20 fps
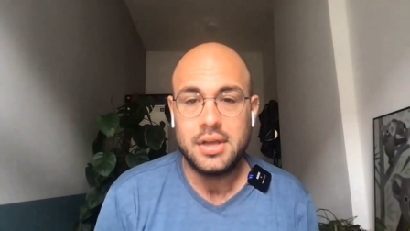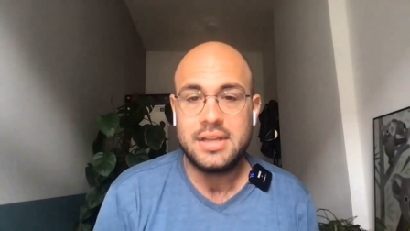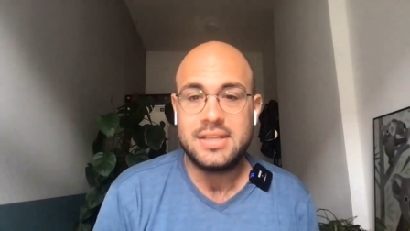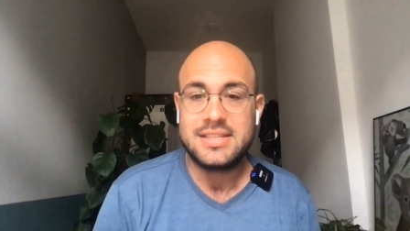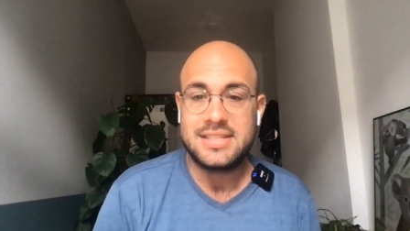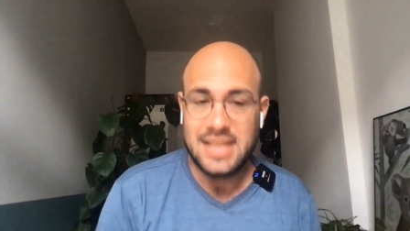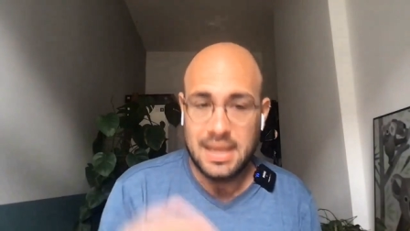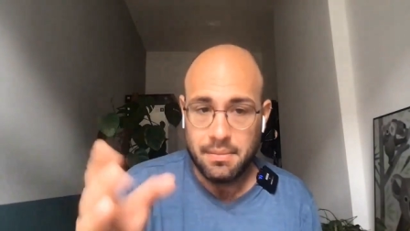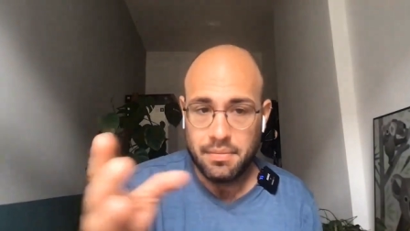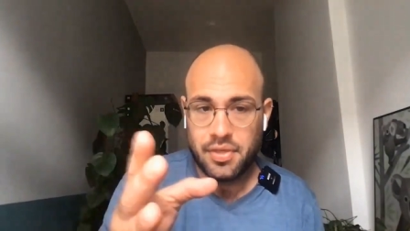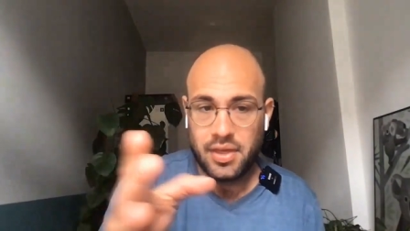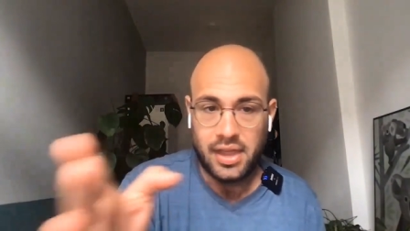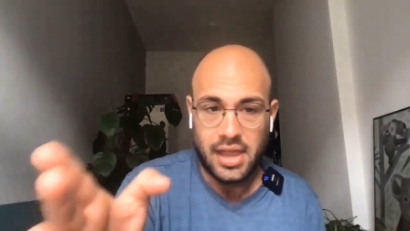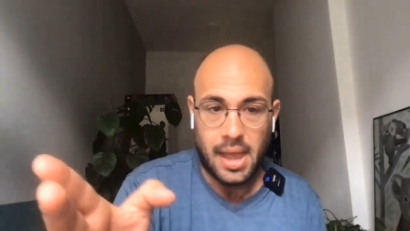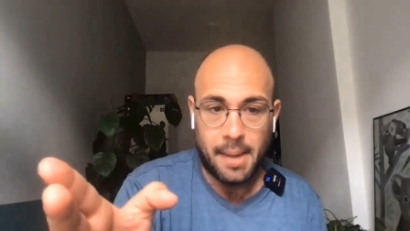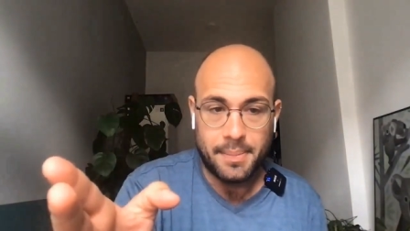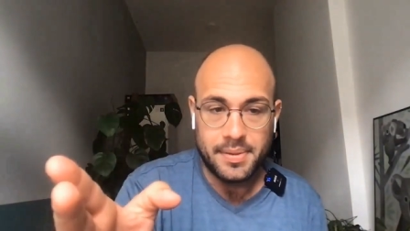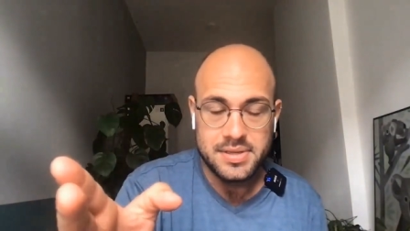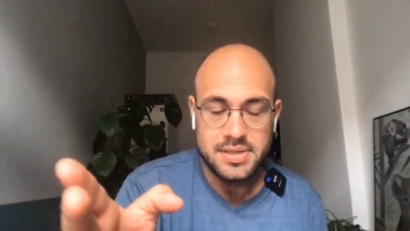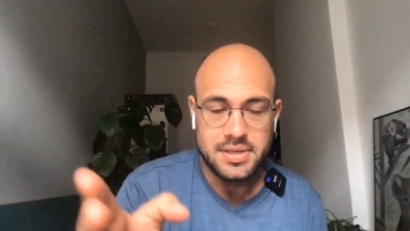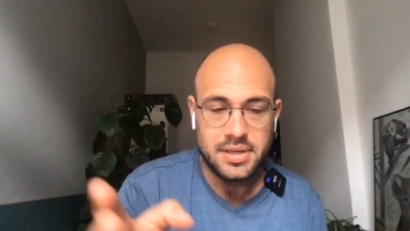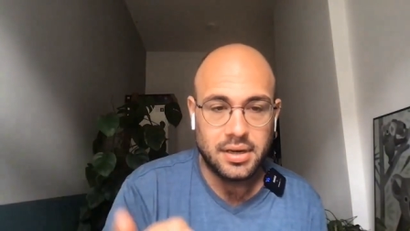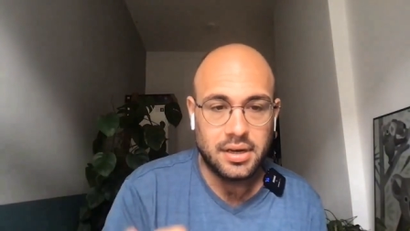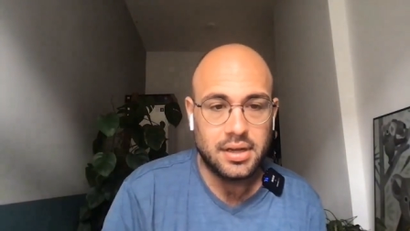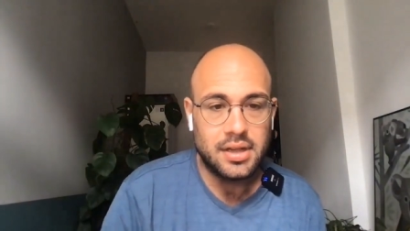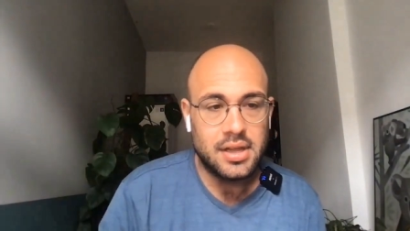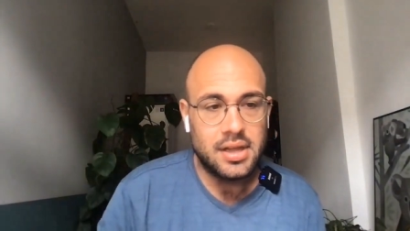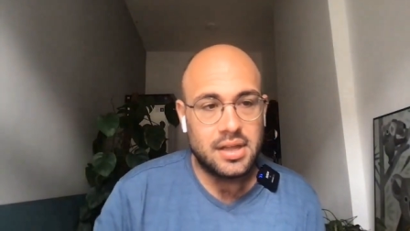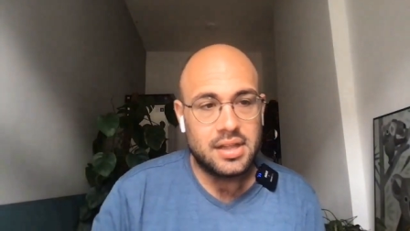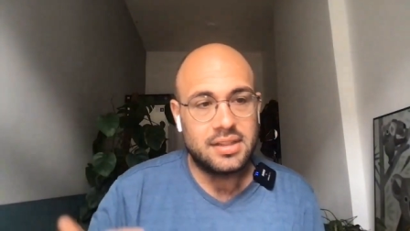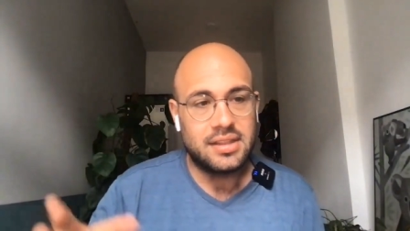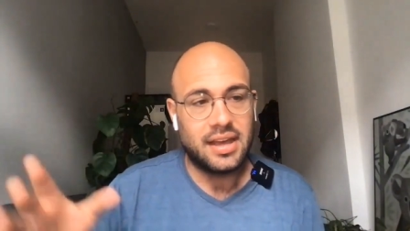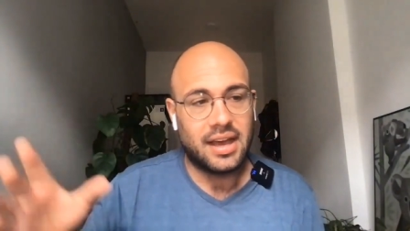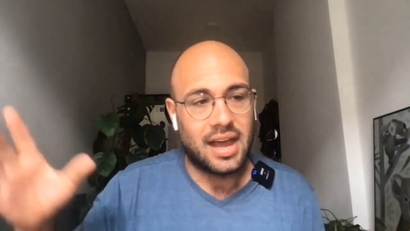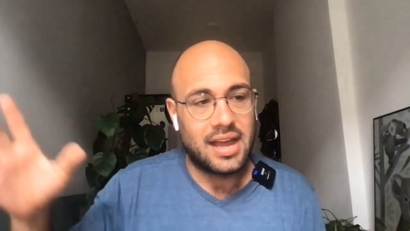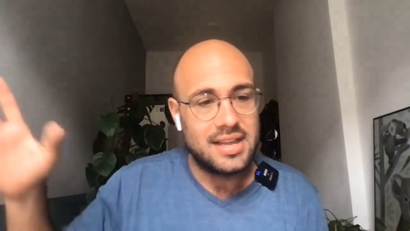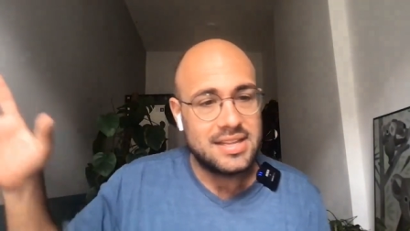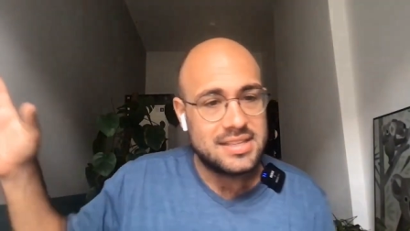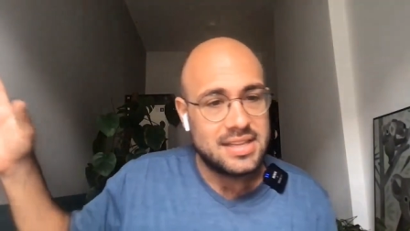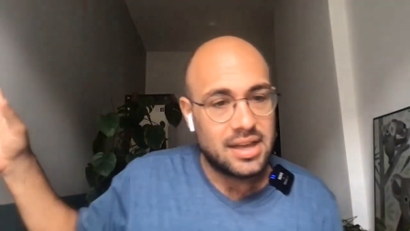Same thing happens here. There
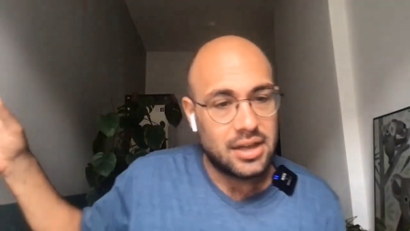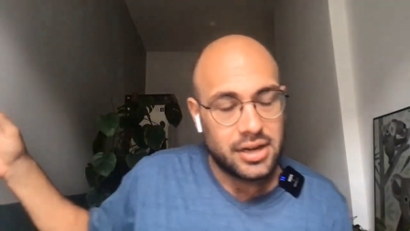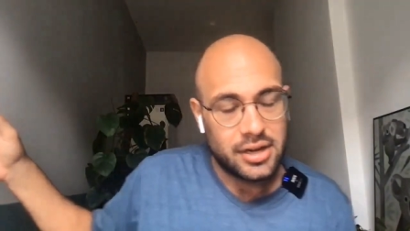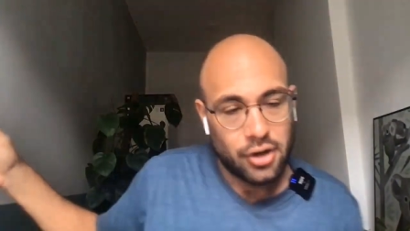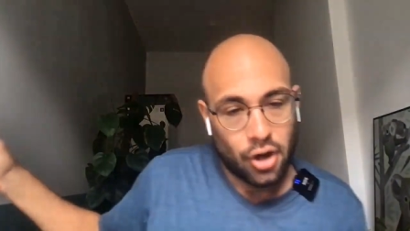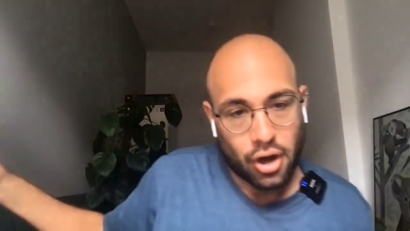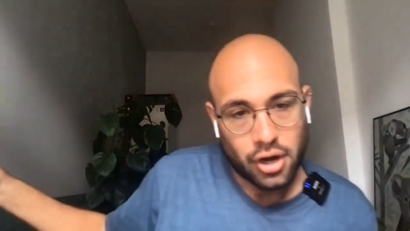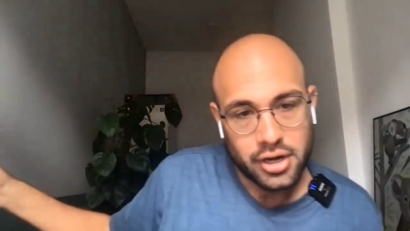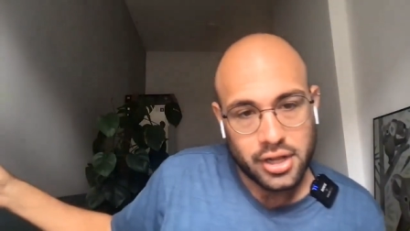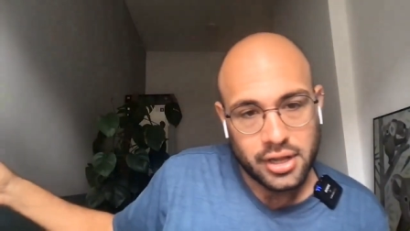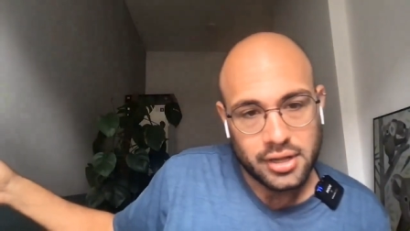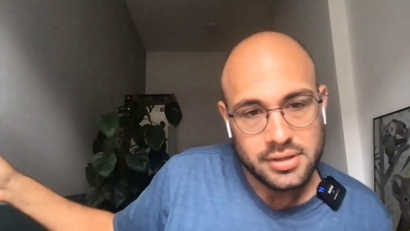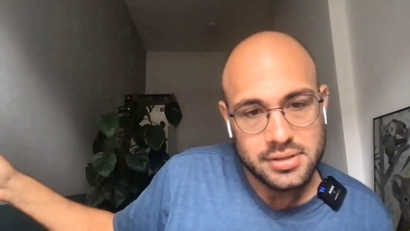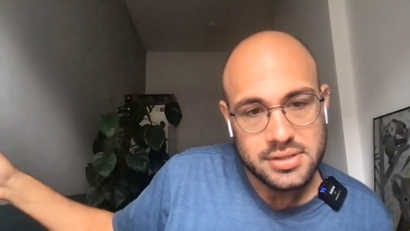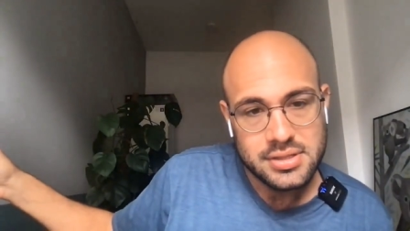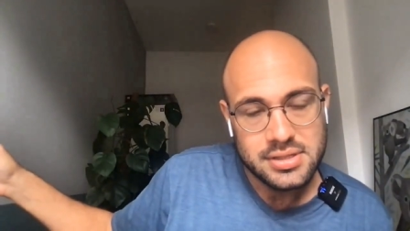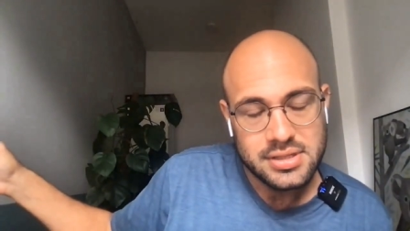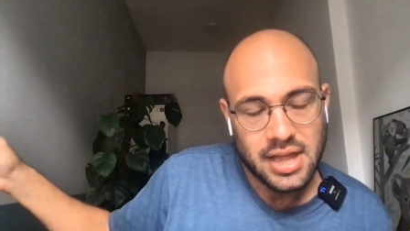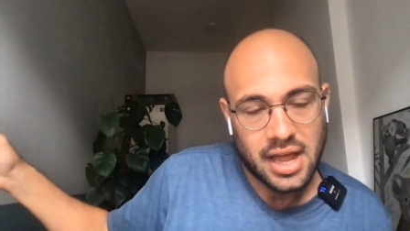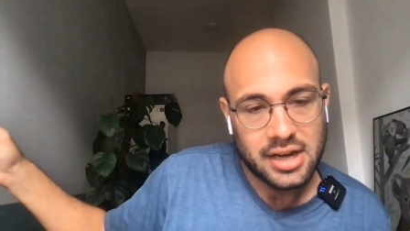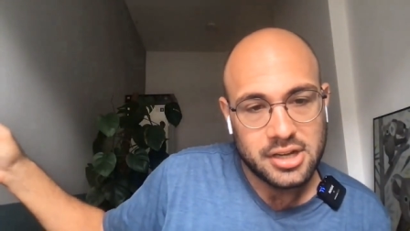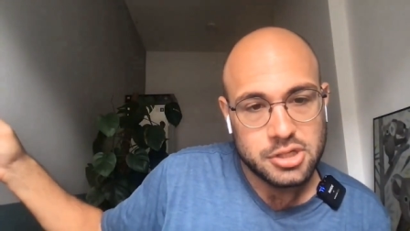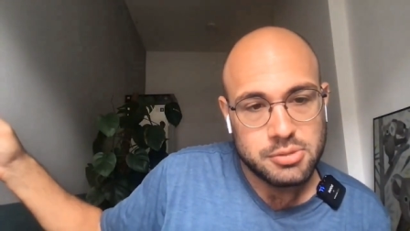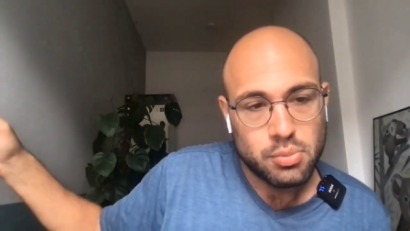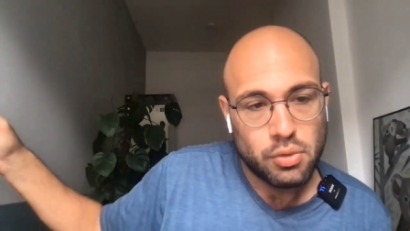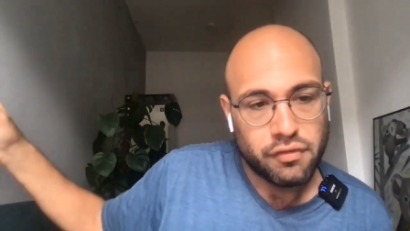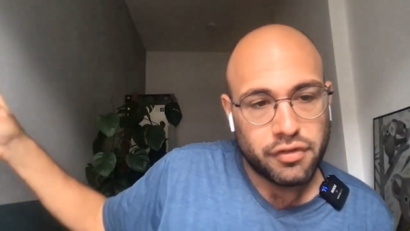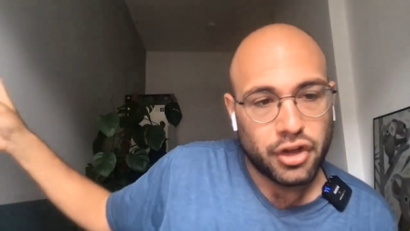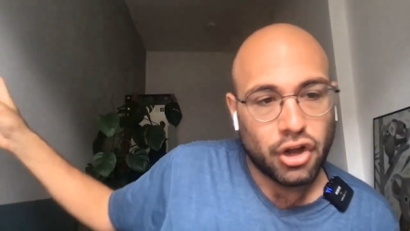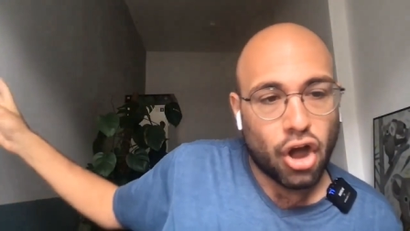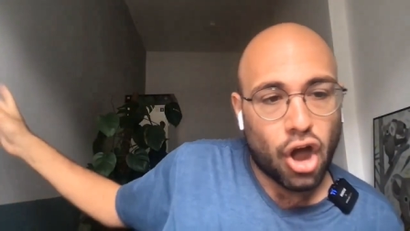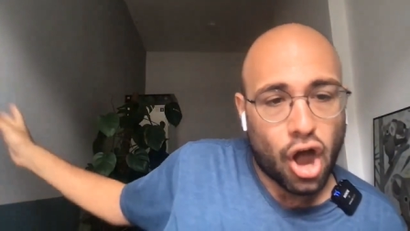is an audience that is moving